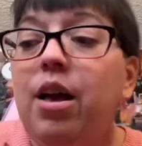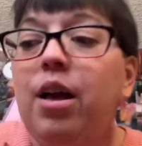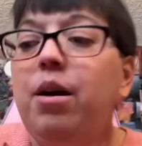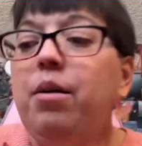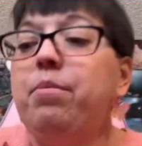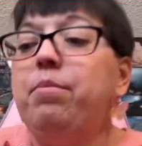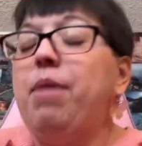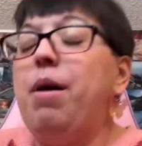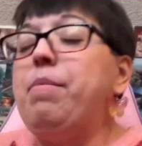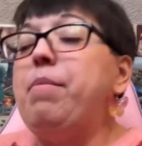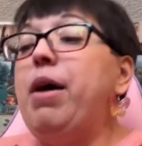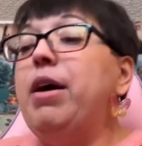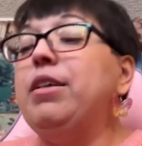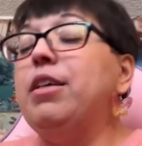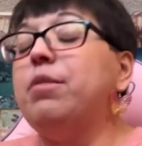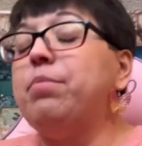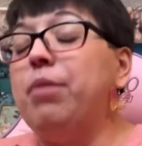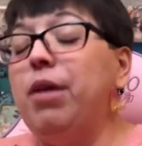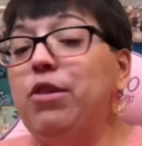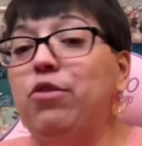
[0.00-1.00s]
My mind is
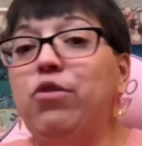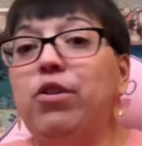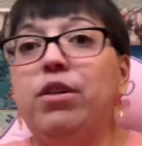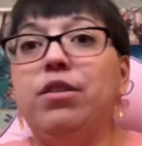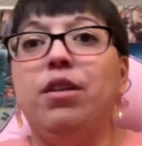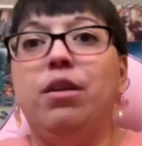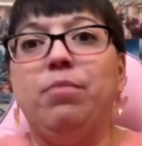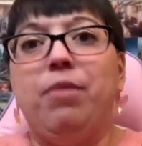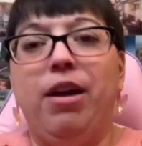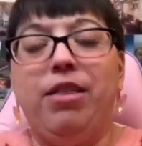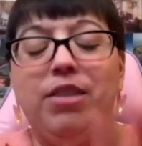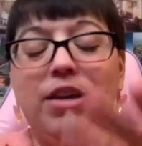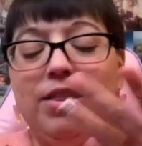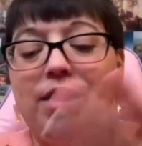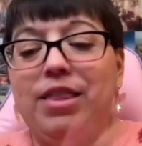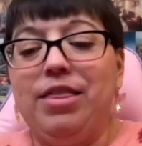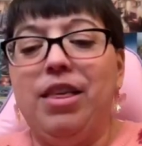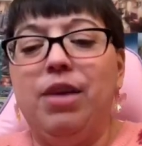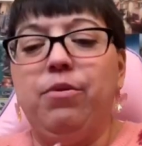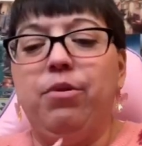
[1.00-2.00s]
playing tricks on me. I thought
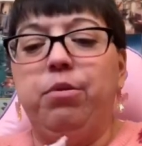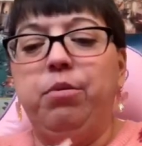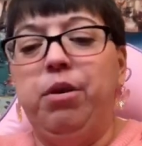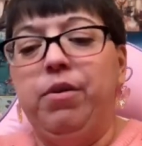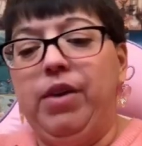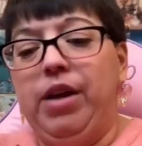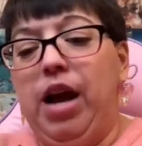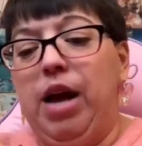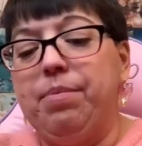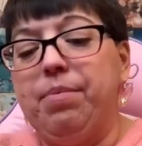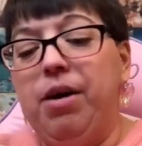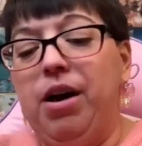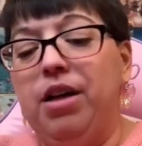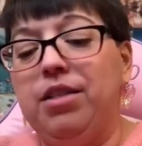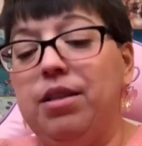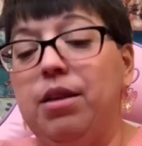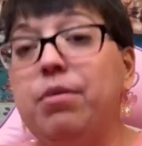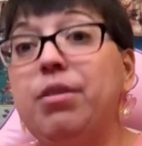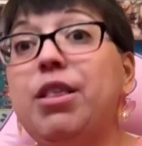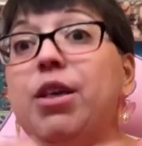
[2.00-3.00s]
that thing was moving. I paused
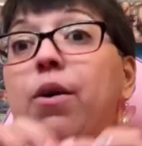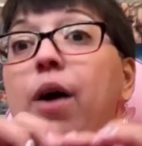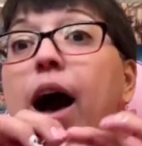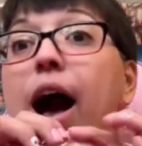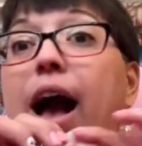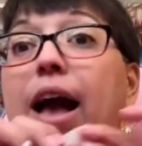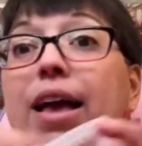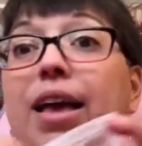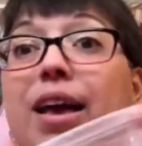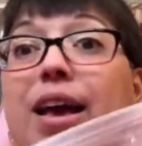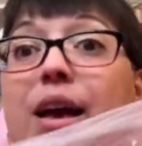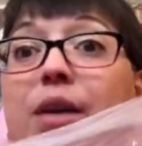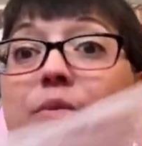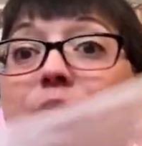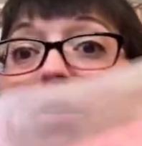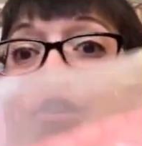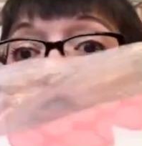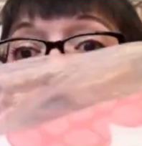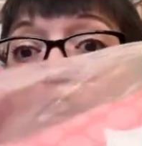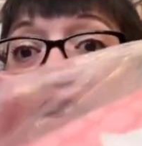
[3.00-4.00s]
it. So I
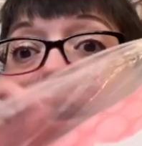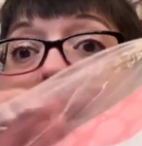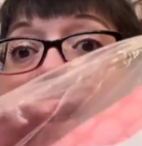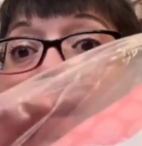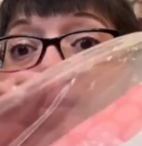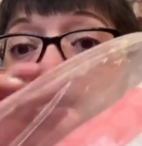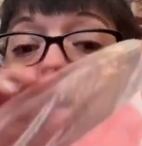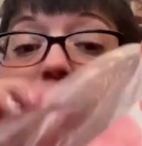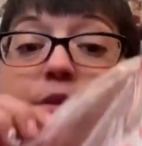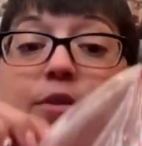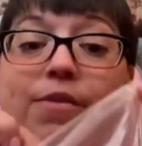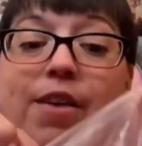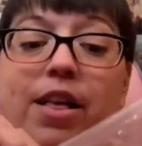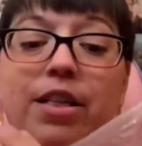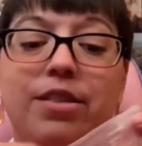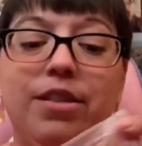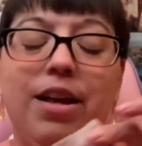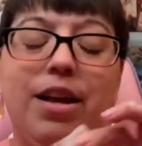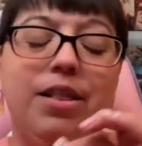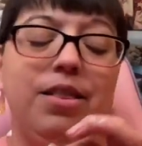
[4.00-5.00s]
originally got this for
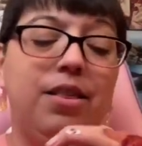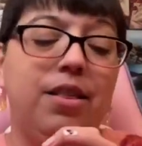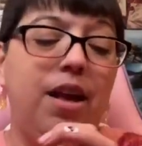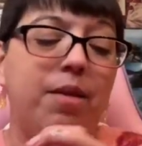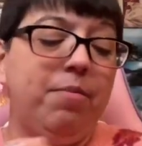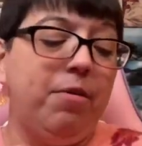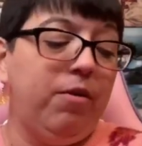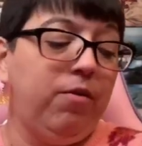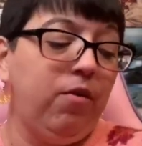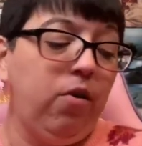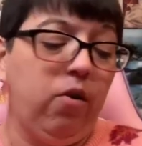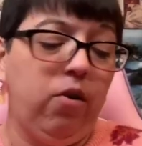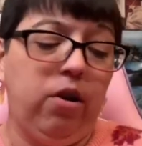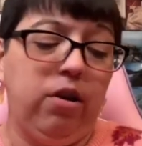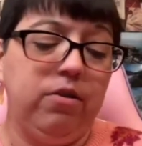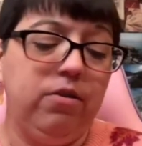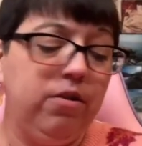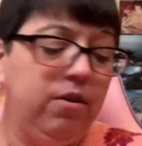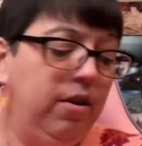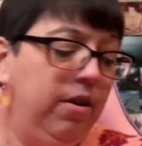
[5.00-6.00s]
Valentine's Day, but of
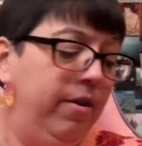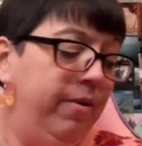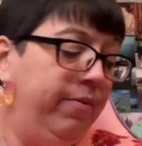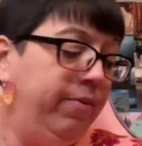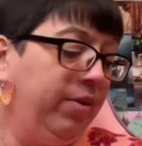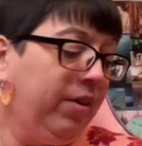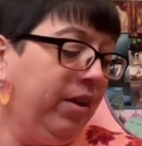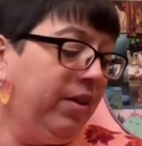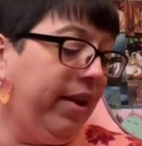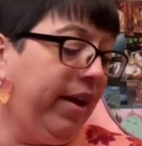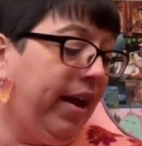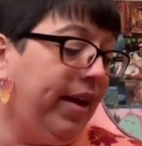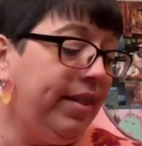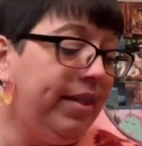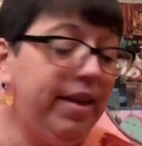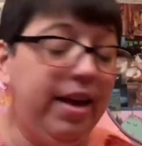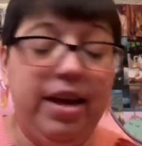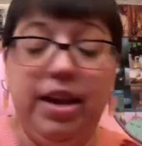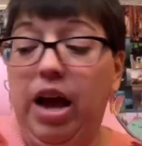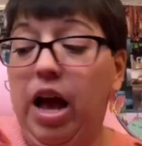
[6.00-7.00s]
course, like I
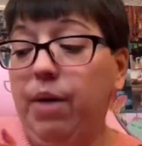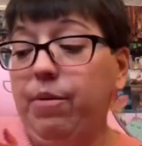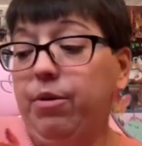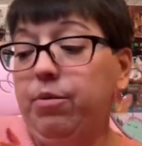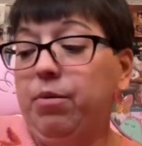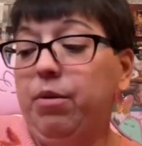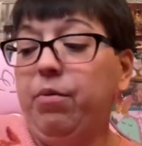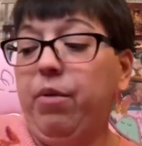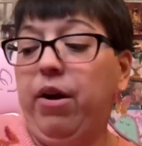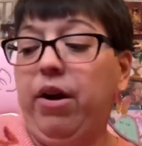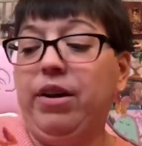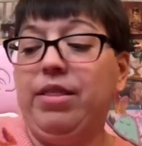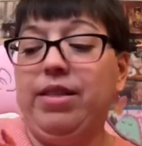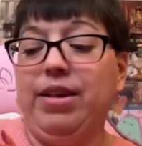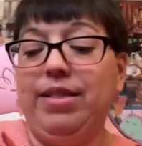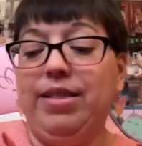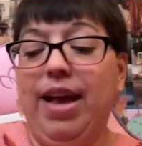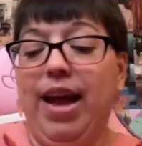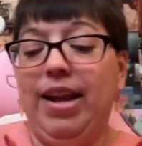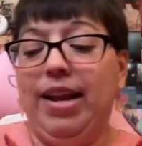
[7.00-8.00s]
said, I will be wearing
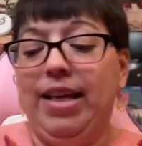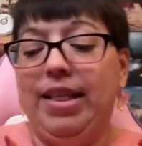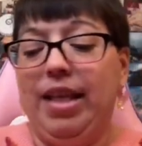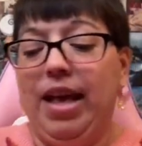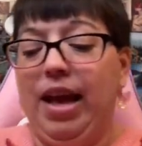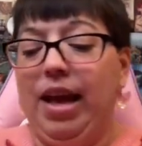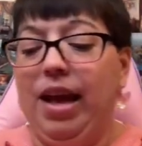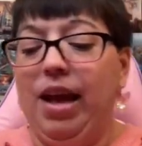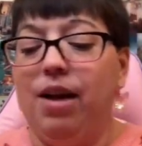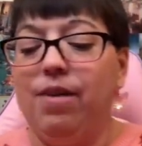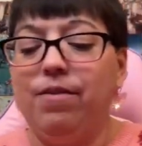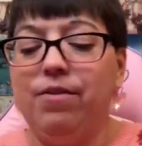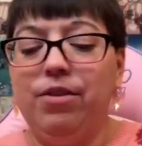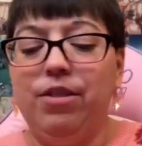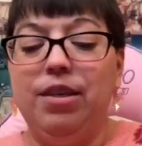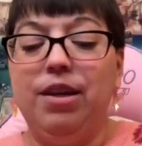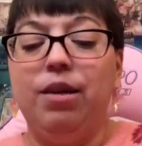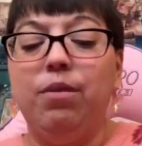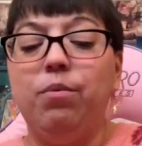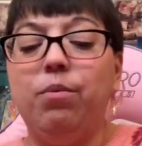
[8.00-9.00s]
this any day of
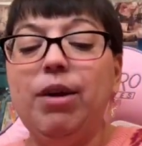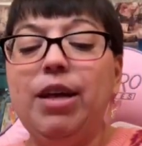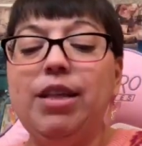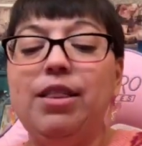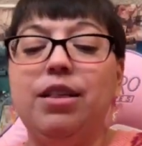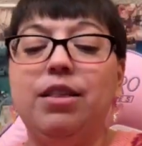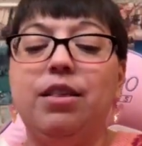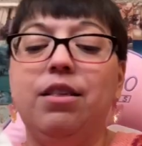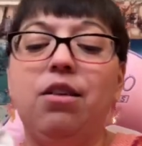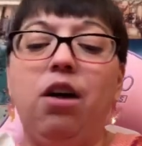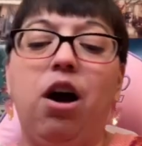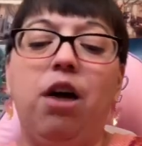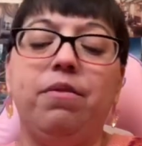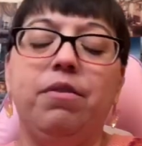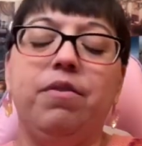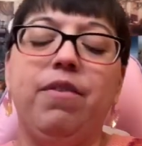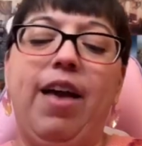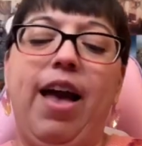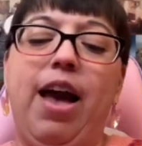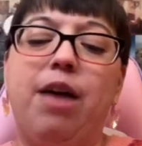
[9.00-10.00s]
the week. This is off
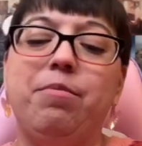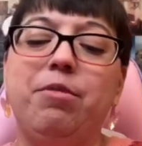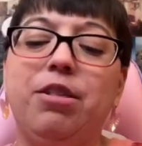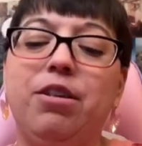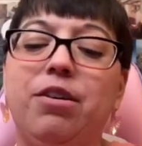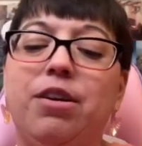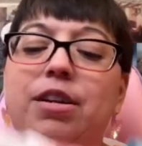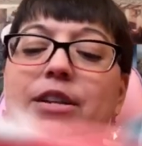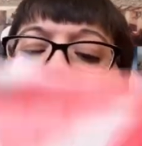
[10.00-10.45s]
of Amazon.